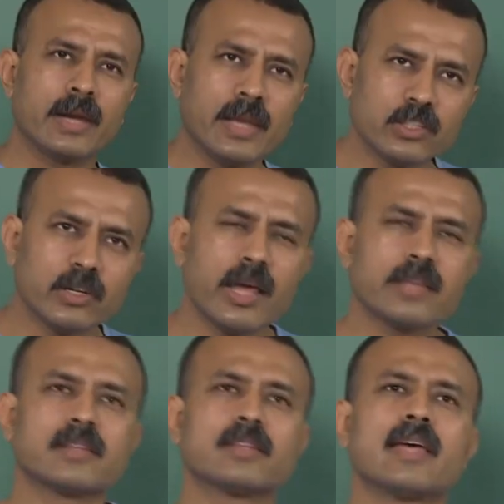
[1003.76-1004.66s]
What
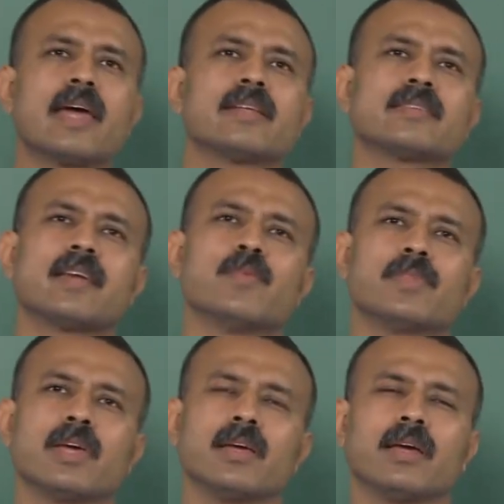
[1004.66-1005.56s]
nature has designed is
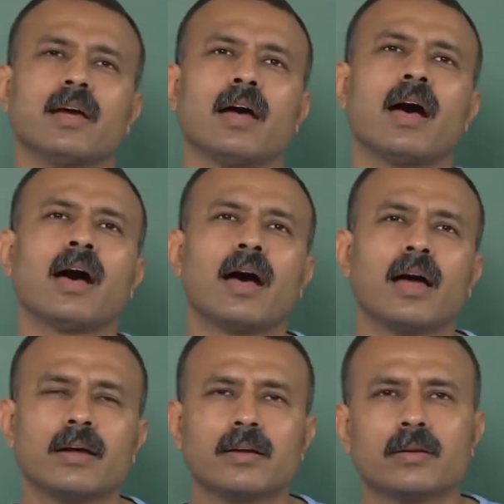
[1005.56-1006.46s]
something
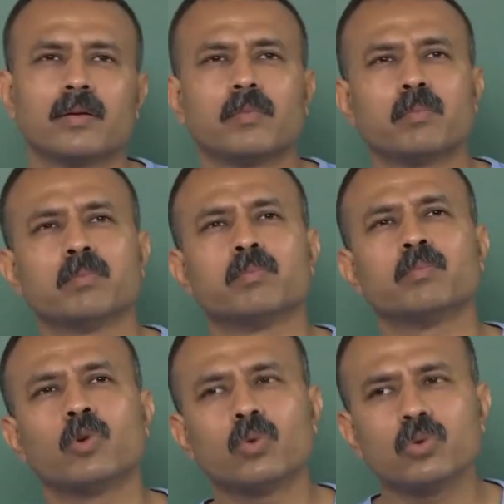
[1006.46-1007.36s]

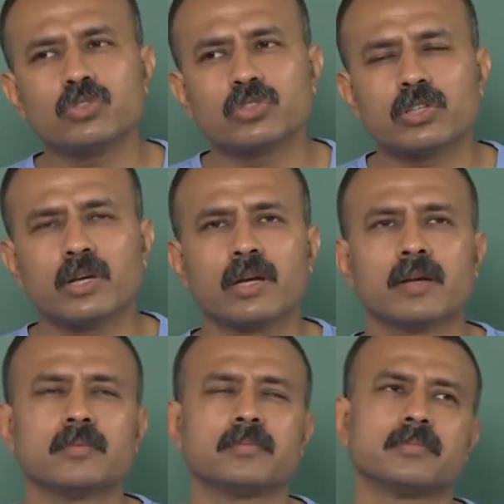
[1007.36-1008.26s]
most
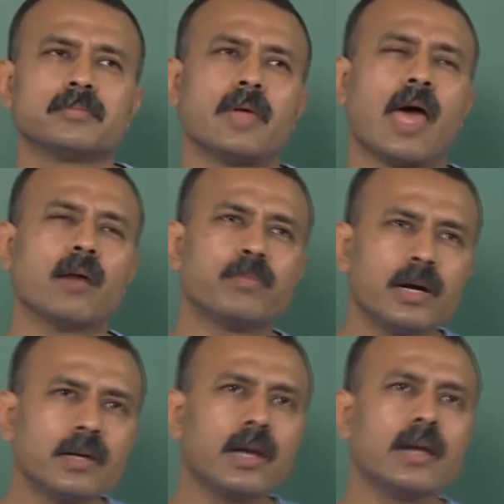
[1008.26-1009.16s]

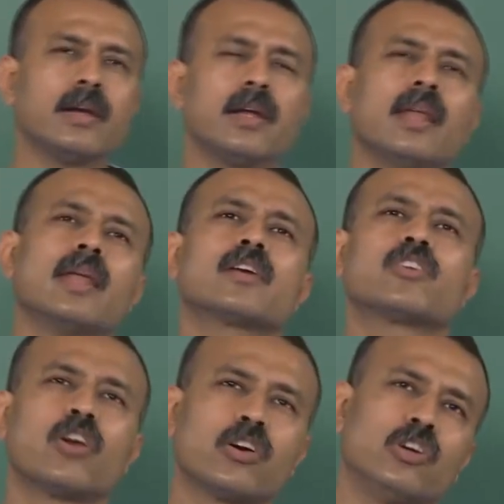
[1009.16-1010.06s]
abundant
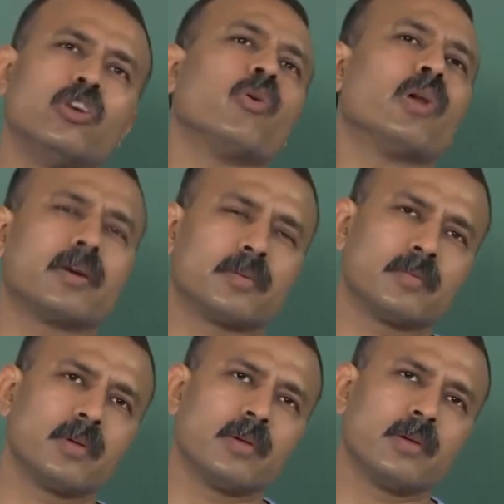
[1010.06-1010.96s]
electron donor,
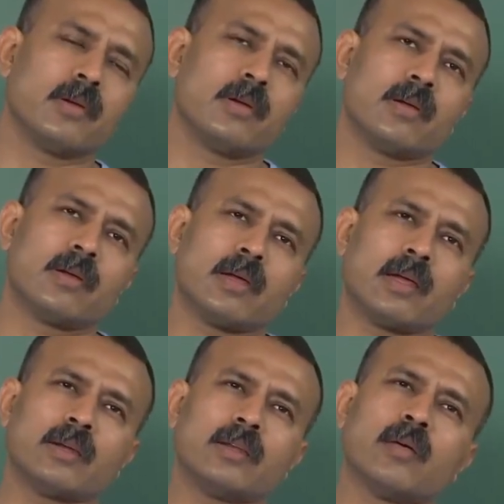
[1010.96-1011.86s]

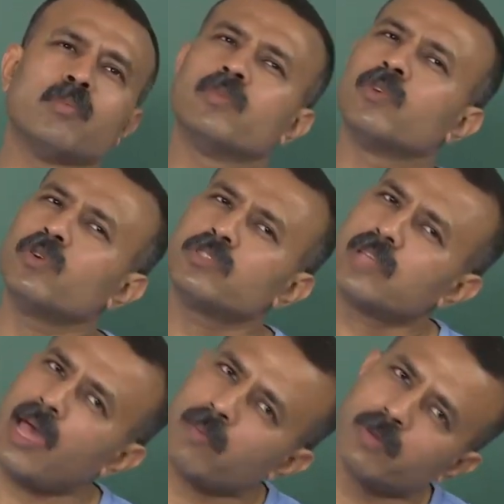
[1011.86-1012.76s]
and the
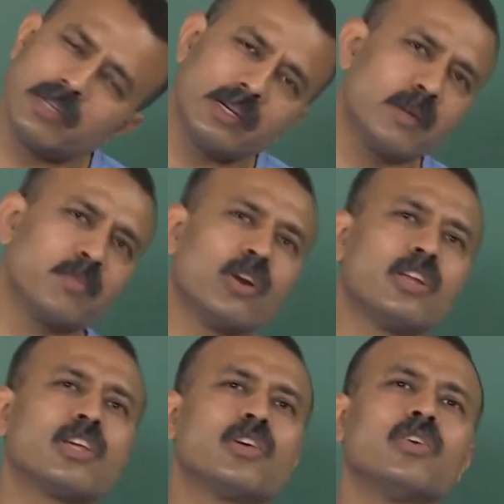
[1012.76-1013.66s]
most abundant
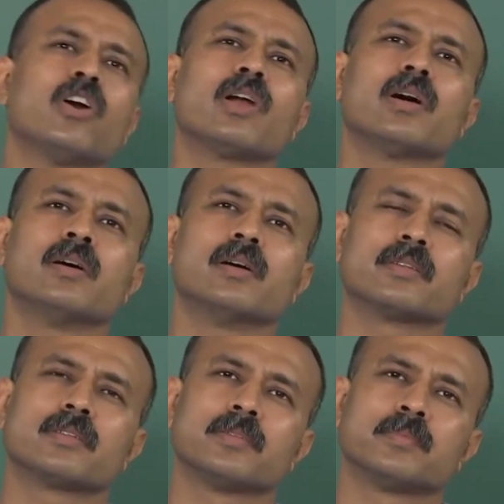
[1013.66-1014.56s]
molecule on
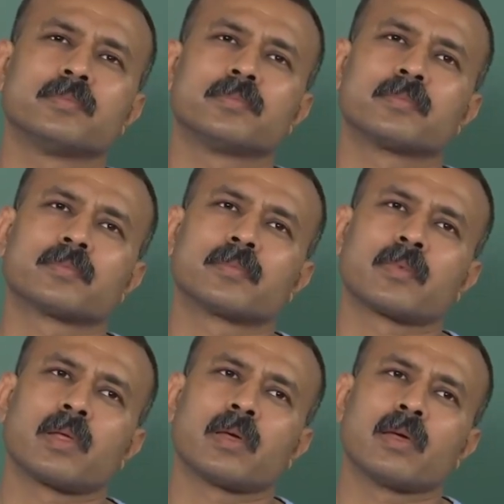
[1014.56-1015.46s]
earth
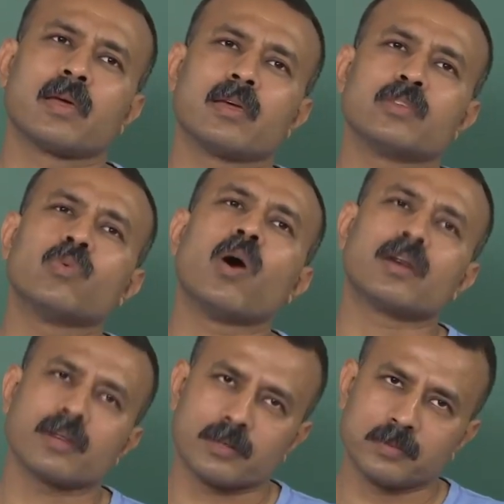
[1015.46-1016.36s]
is
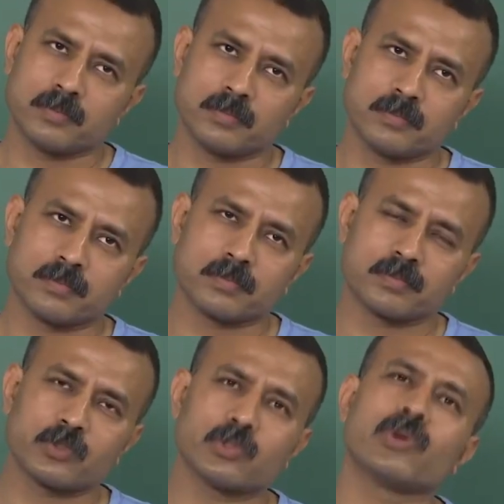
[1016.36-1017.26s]
water.
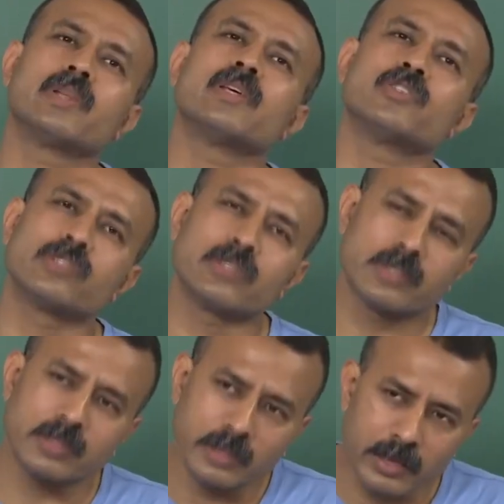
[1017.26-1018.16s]
So it is